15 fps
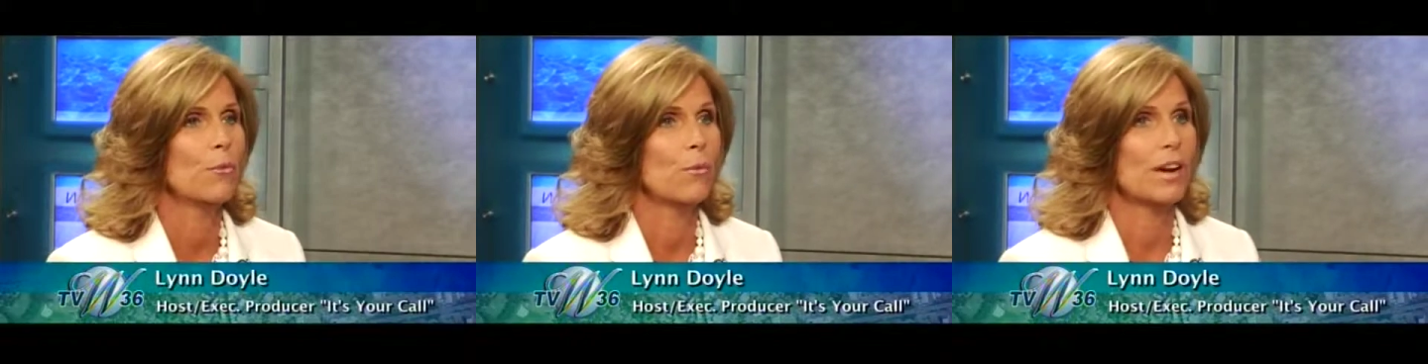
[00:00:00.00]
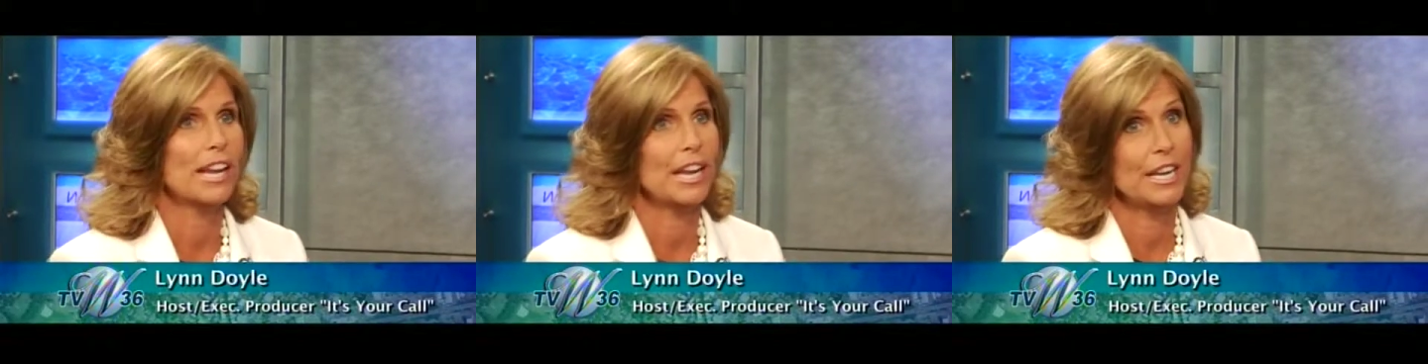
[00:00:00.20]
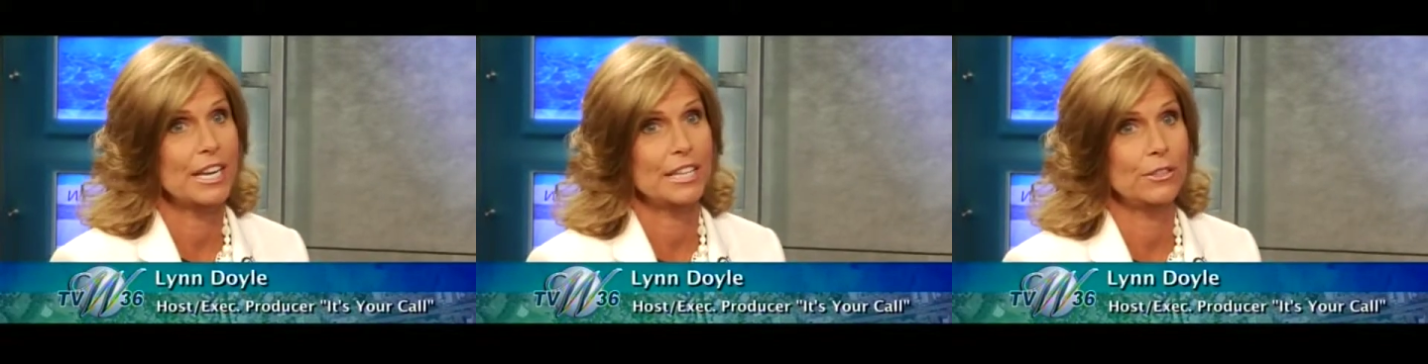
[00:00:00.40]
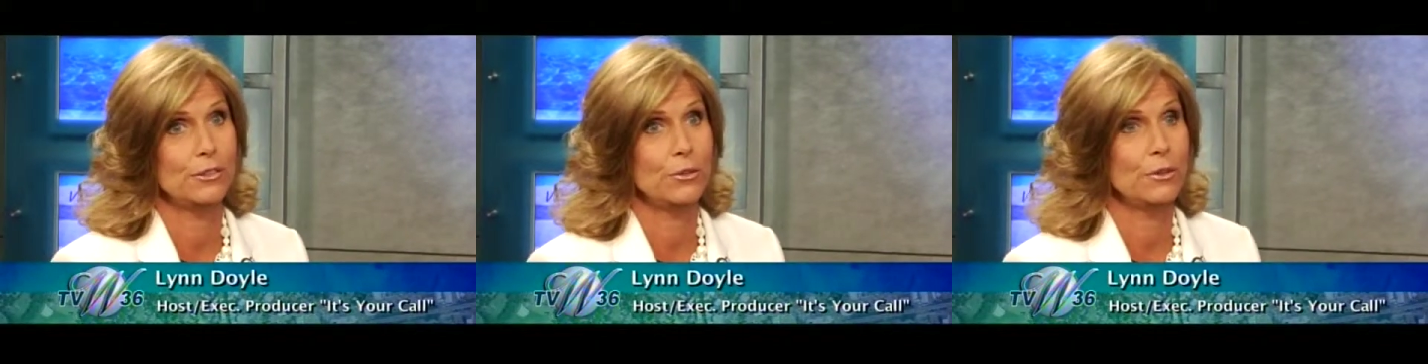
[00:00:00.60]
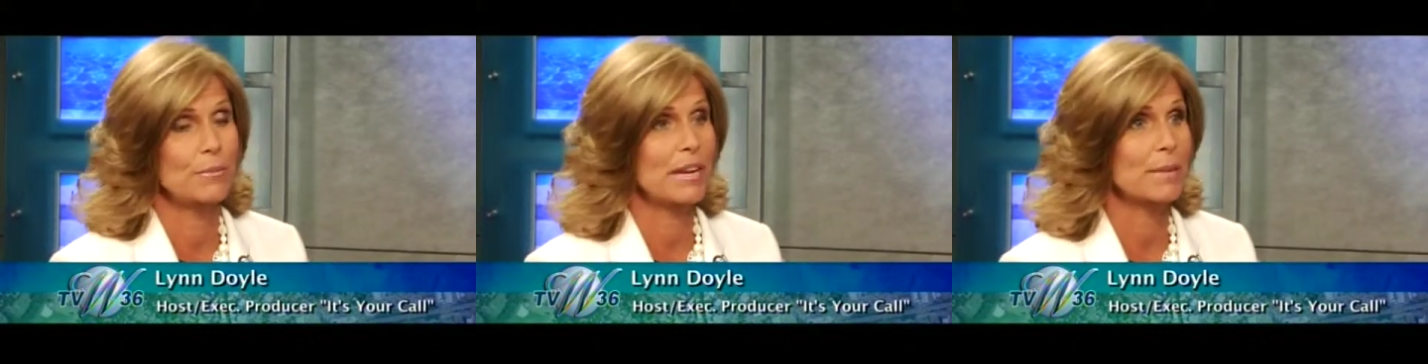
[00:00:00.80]
what can I
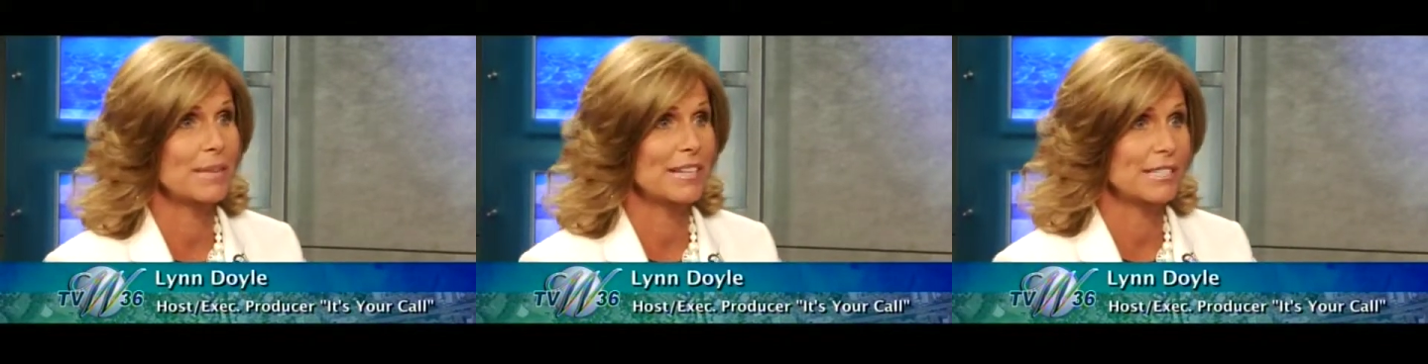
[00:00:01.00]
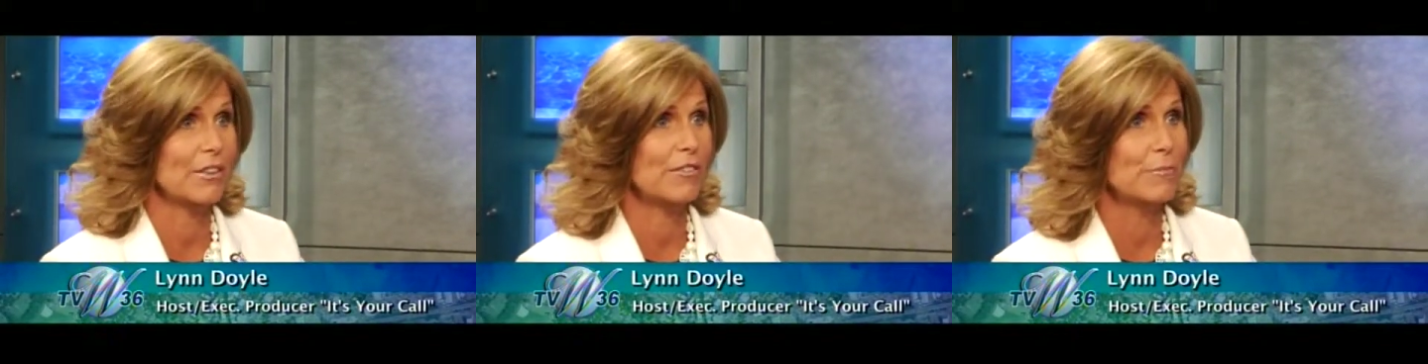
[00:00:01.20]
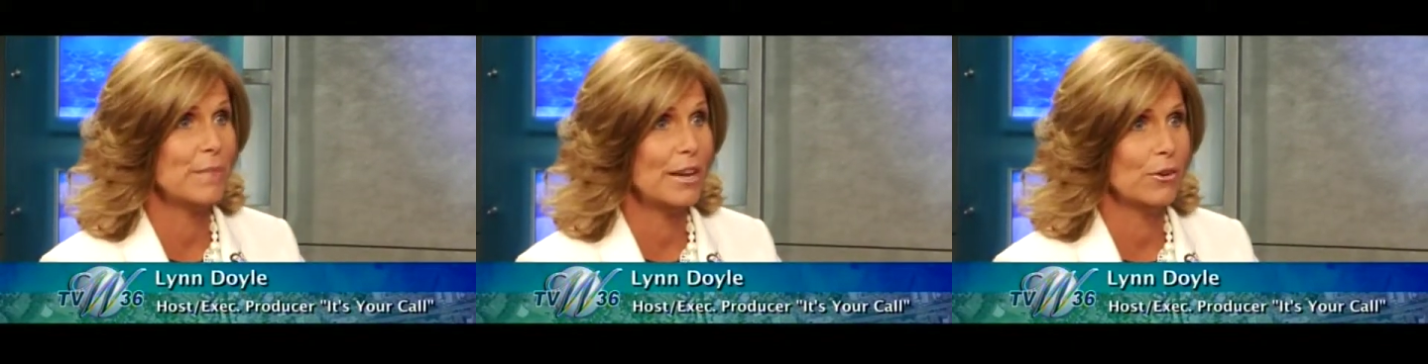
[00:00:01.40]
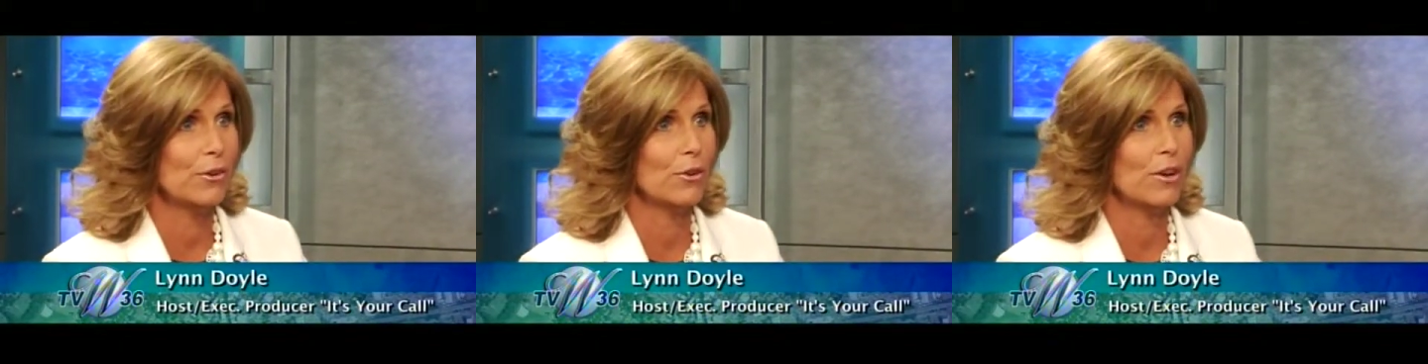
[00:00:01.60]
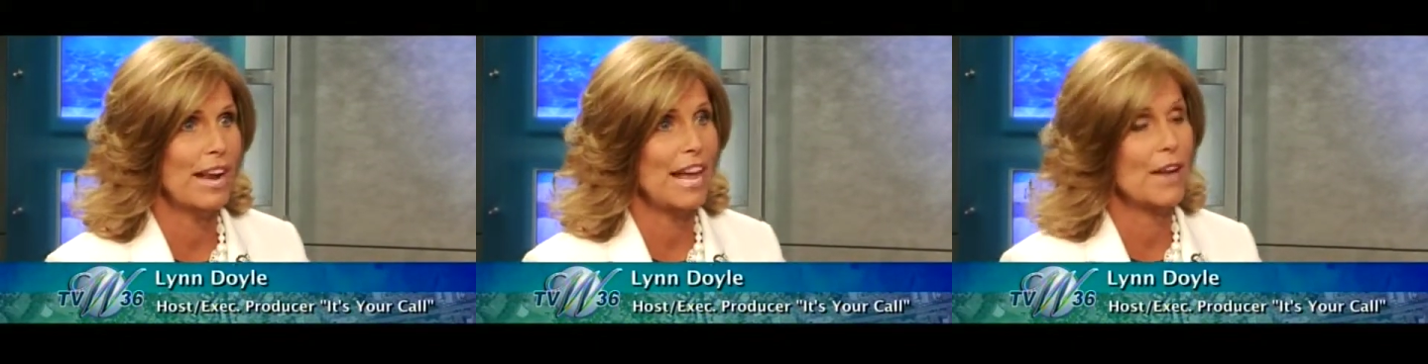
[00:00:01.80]
do to make myself
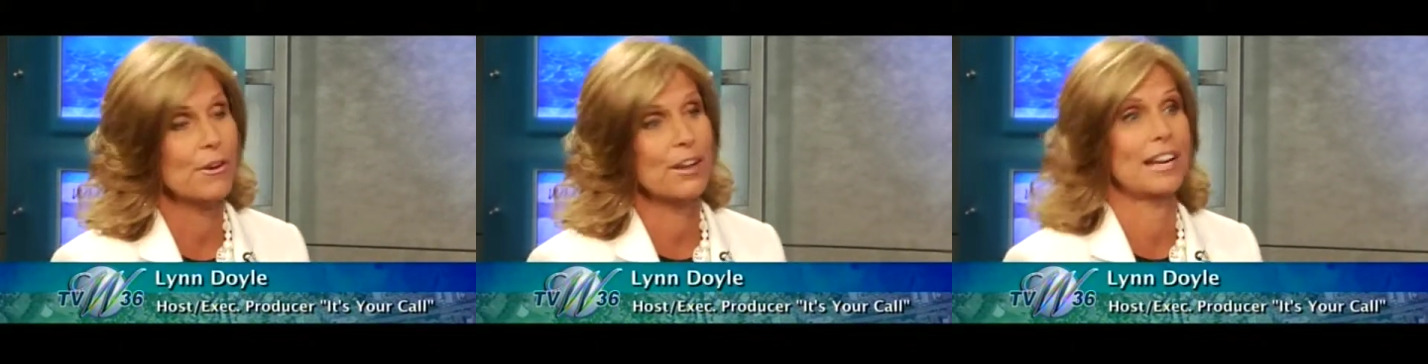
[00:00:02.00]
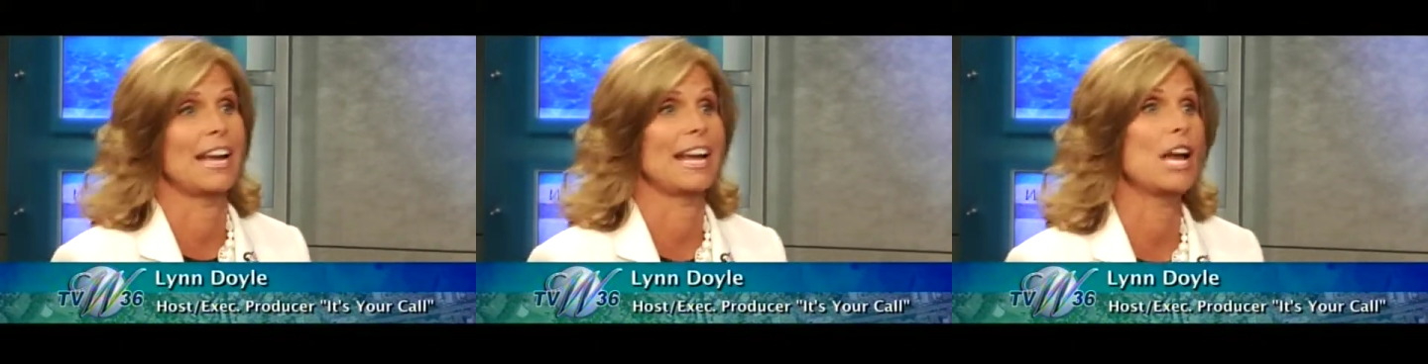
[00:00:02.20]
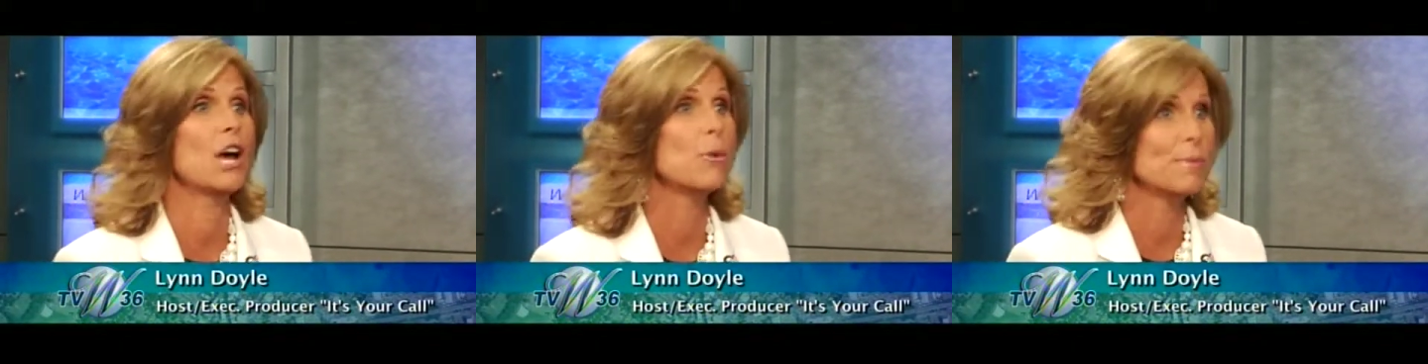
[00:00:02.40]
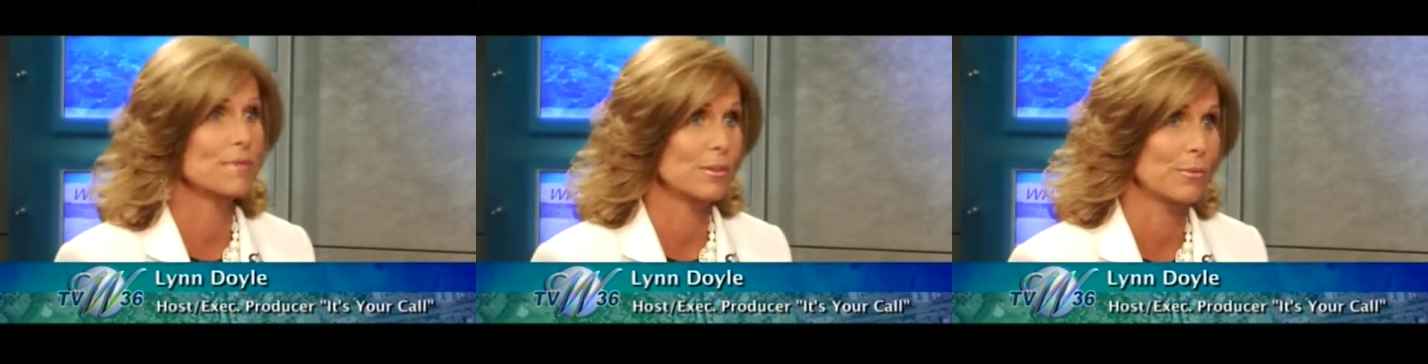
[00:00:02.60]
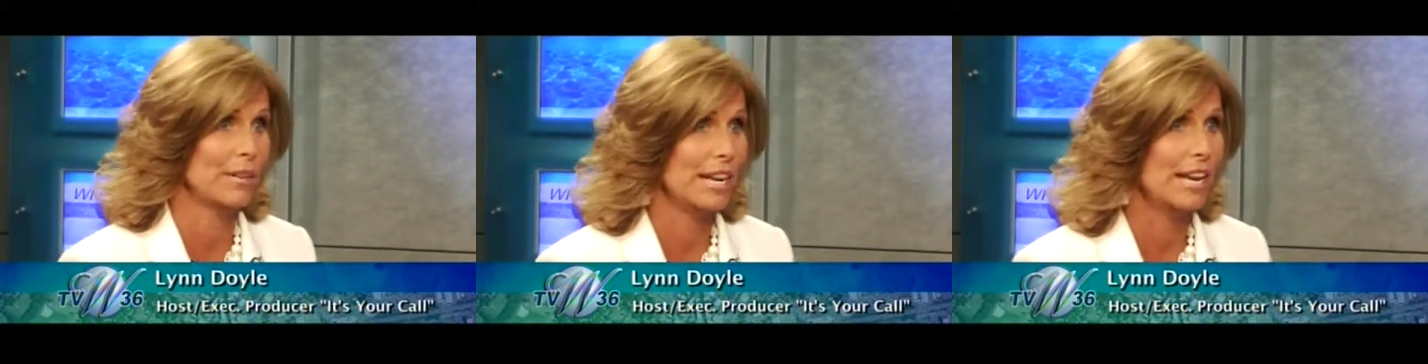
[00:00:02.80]
better, how can I help
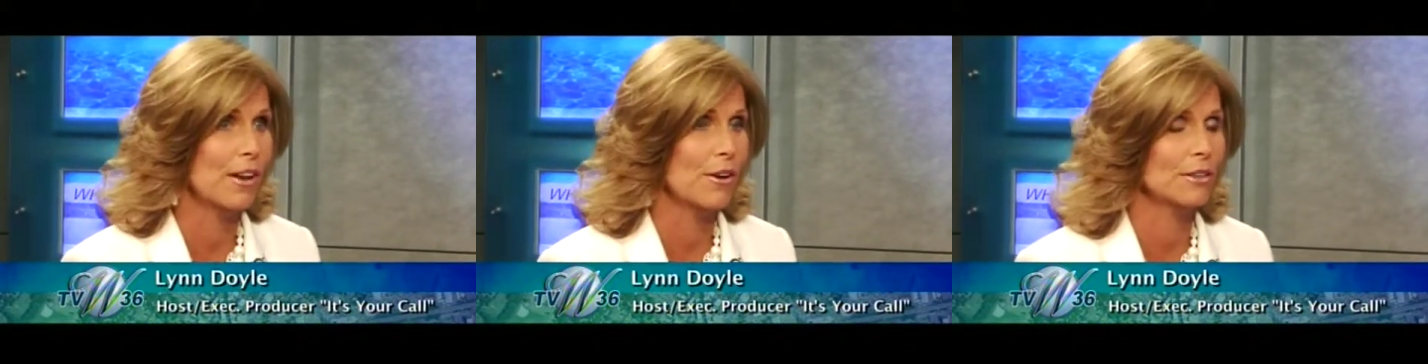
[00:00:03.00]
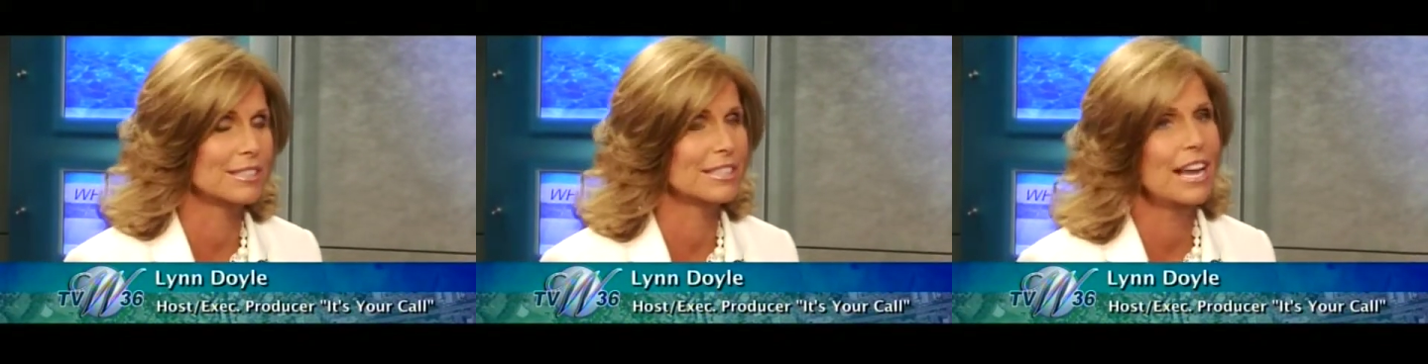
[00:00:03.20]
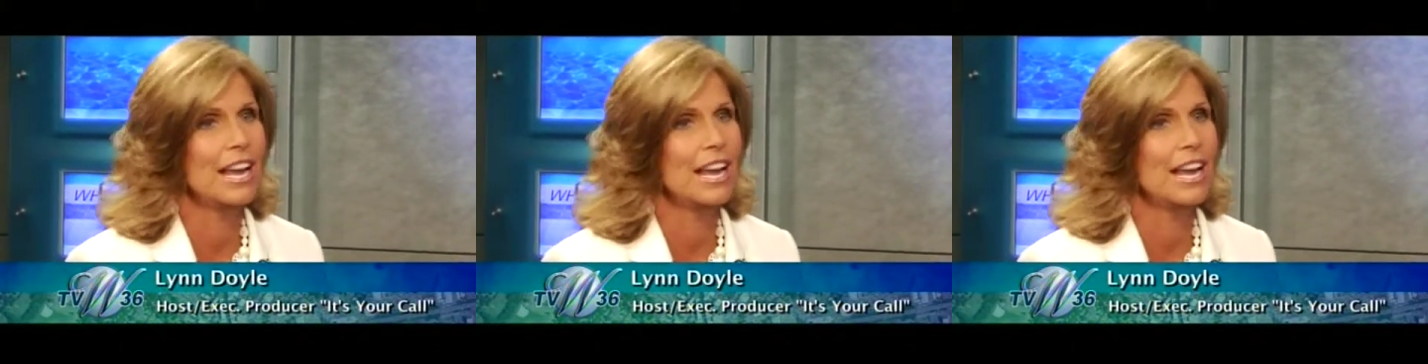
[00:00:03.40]
someone else,